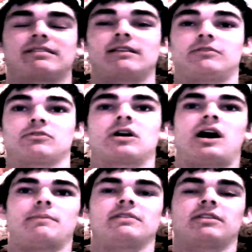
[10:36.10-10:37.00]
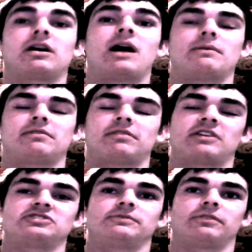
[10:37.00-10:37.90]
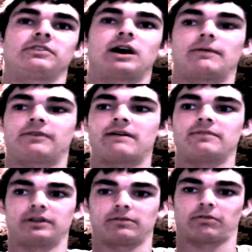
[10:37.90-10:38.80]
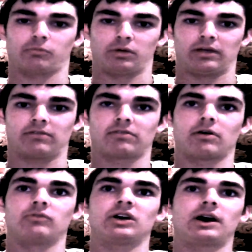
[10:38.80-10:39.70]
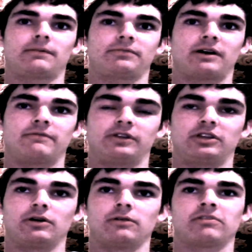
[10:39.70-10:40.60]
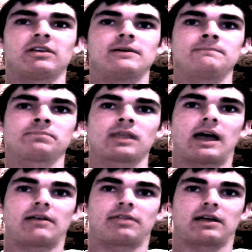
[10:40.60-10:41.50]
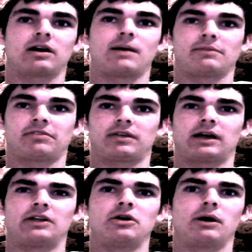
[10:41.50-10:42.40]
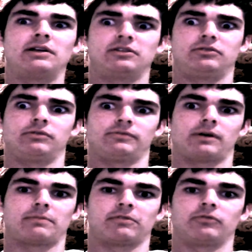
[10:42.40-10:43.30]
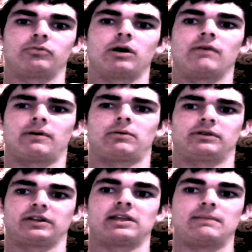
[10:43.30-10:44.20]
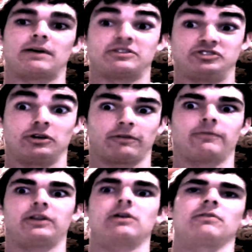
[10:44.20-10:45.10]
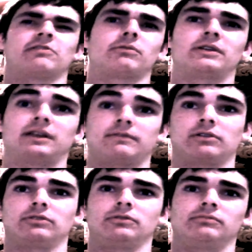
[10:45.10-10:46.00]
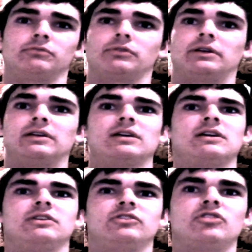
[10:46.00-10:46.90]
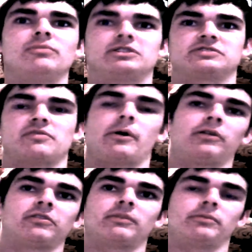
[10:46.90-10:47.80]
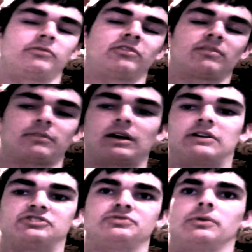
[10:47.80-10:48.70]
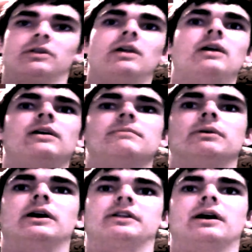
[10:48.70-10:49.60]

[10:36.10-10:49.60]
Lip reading: is the comments section for the top 5 videos of the week. So top 5 videos has that comments thing. I know I didn't do it for episode 12. I wanted to keep that just videos. That's why I didn't even include really too much of a bonus clip. It was just something kind of short. But